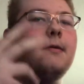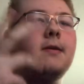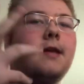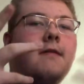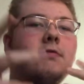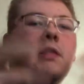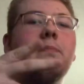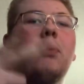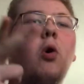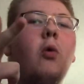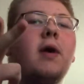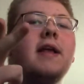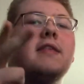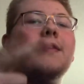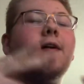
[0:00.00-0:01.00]
give the
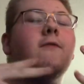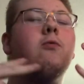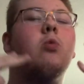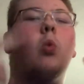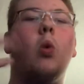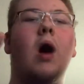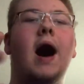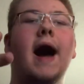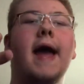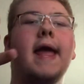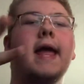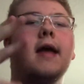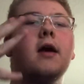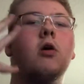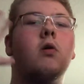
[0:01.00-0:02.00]
points of
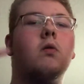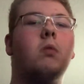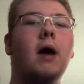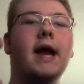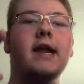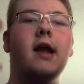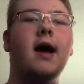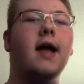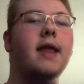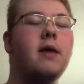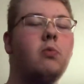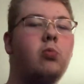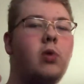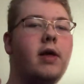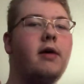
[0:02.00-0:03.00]
why or why not
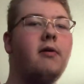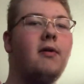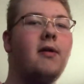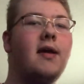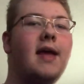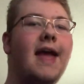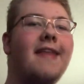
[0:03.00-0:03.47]
it will,